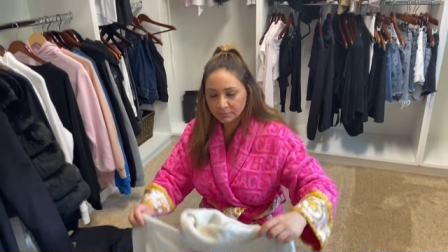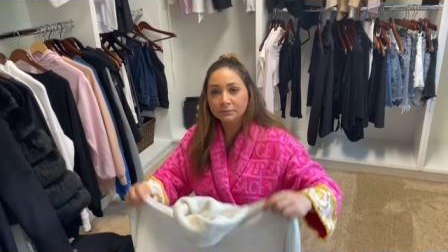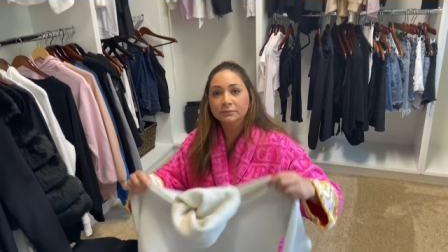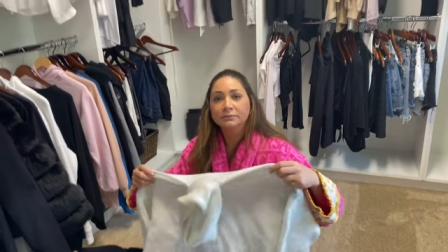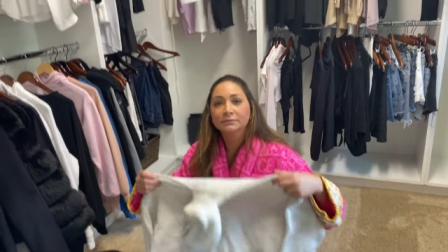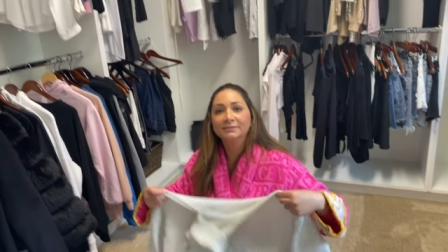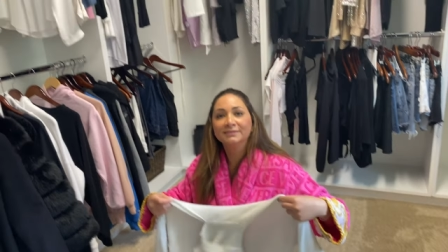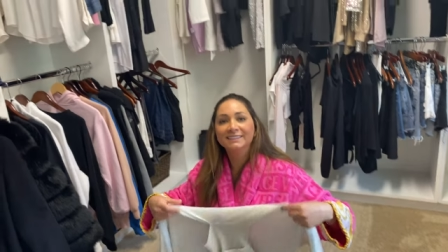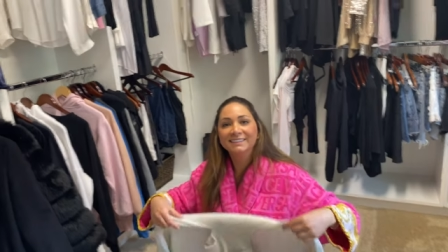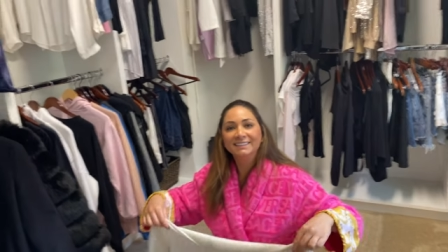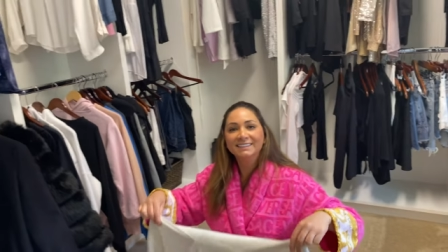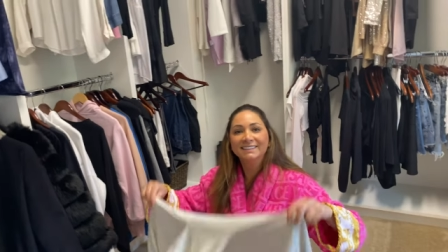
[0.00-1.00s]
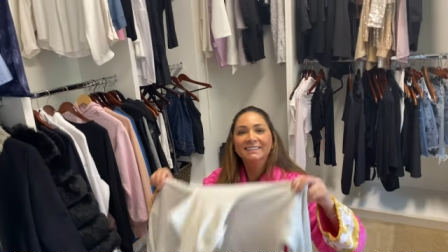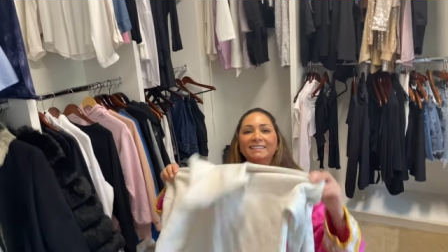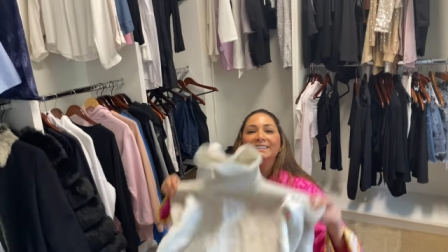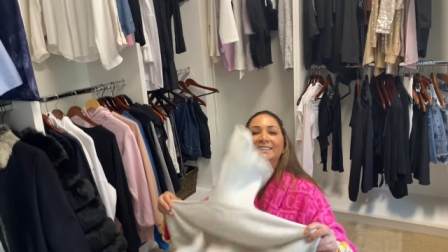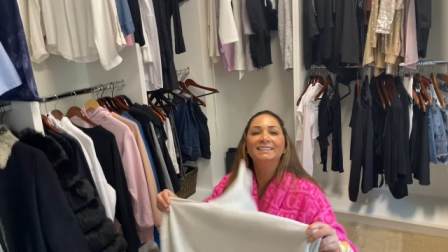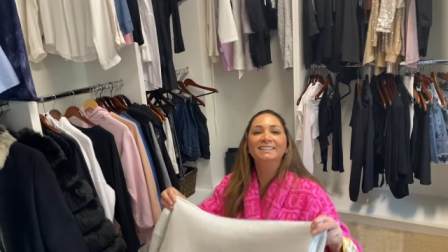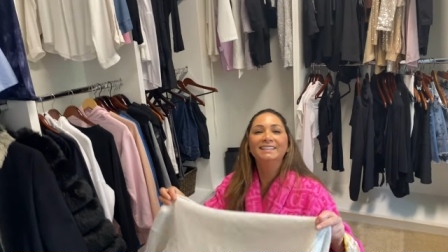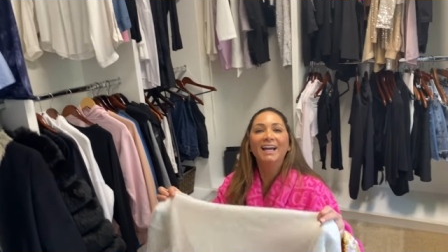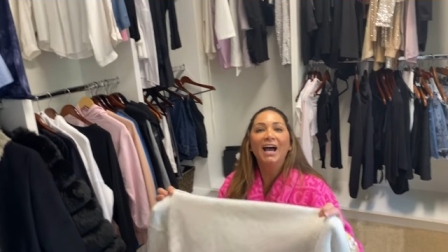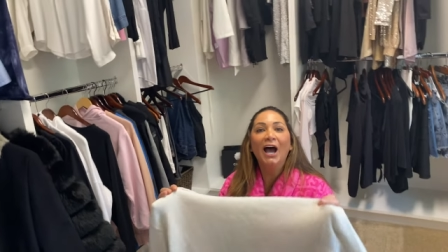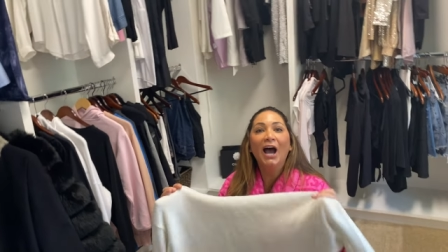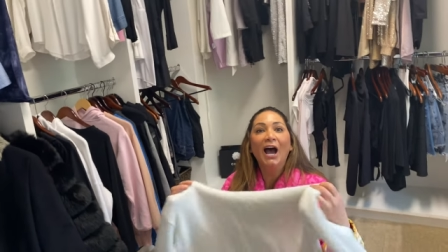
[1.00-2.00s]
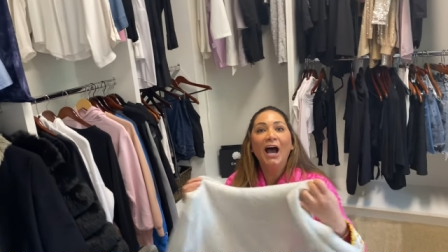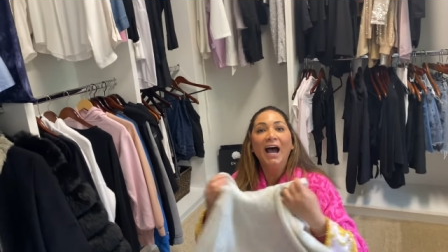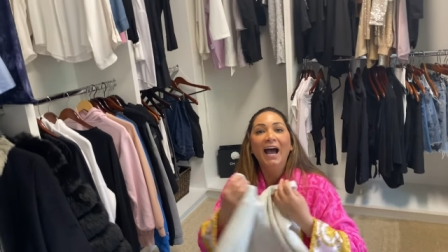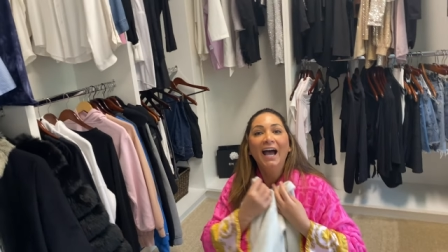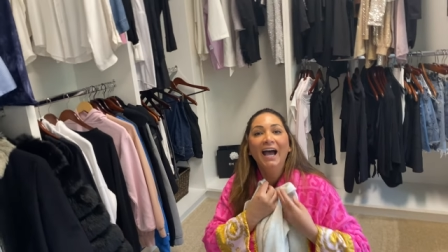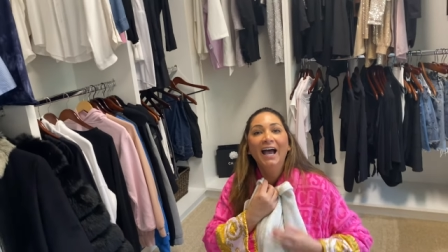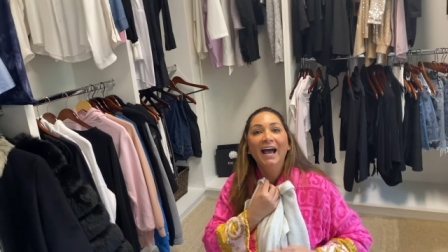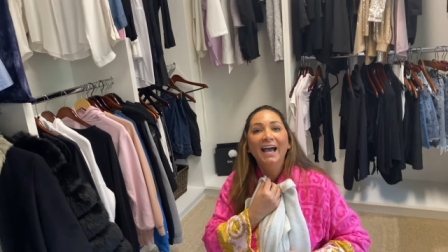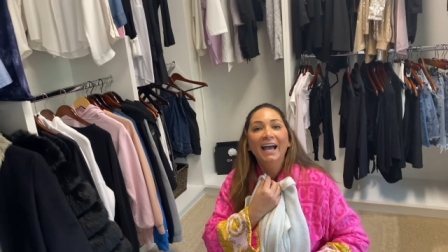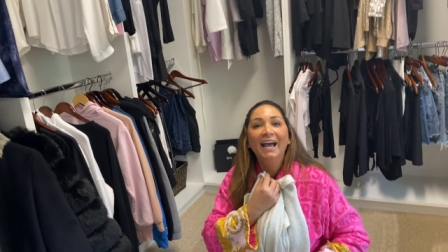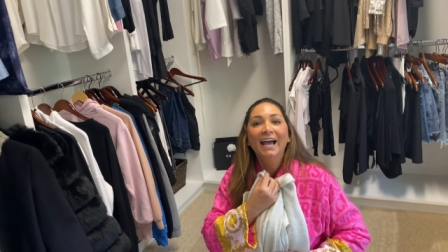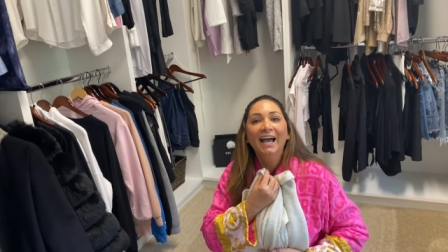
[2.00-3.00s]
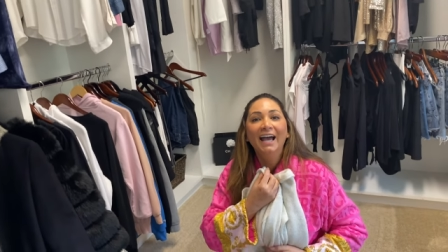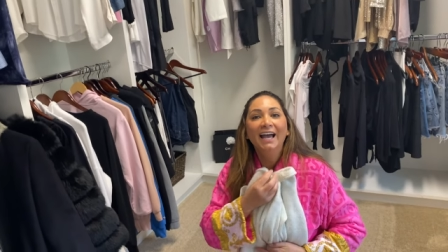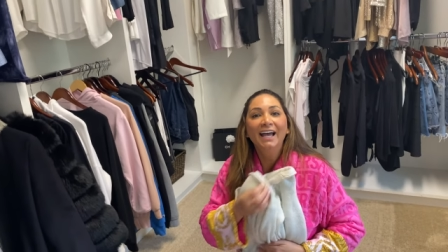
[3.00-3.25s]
wore it to get her like vaccine and they were calling it like the vaccine shirt.